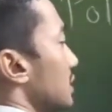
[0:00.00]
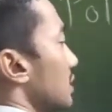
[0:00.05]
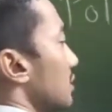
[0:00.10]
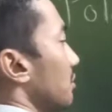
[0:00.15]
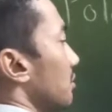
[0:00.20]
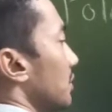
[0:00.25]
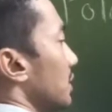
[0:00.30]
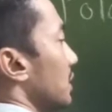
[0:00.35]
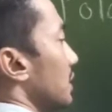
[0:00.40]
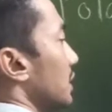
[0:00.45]

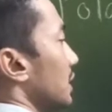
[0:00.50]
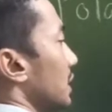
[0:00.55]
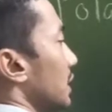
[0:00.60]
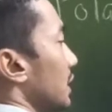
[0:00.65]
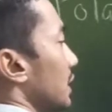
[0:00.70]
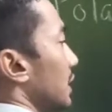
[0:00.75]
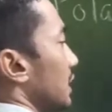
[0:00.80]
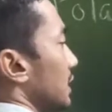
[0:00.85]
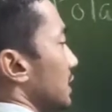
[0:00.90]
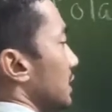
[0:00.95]
number,
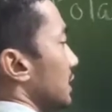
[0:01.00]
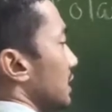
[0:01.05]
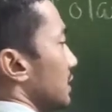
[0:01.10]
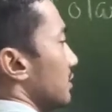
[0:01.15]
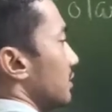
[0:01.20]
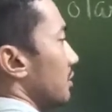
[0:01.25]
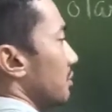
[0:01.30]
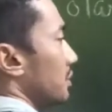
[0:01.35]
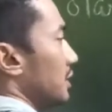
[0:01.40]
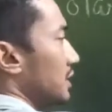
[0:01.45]
it is
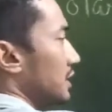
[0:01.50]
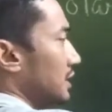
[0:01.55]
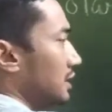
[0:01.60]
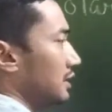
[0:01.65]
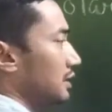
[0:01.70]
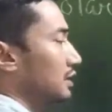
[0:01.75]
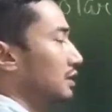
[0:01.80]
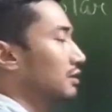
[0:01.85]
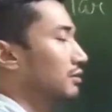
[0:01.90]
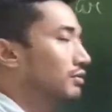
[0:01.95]
represented
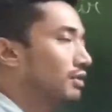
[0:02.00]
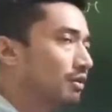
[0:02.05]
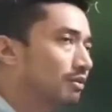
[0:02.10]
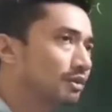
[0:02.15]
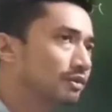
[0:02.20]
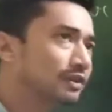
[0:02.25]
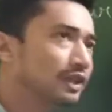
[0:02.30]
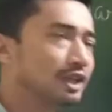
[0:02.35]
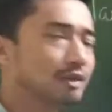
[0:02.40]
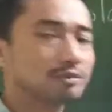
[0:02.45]
in the form
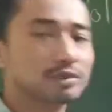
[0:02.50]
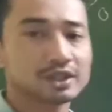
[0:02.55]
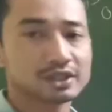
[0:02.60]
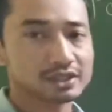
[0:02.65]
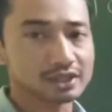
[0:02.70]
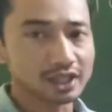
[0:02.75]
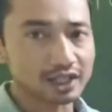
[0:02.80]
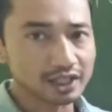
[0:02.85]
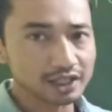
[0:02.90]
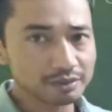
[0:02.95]
of a
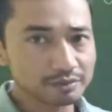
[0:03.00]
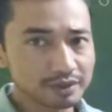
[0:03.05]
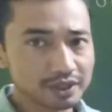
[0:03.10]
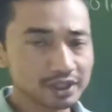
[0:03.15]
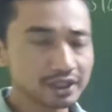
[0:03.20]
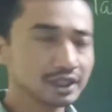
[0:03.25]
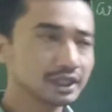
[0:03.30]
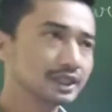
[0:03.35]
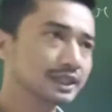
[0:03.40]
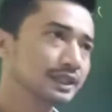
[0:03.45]
plus
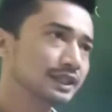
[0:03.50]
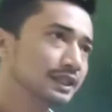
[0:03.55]
ib,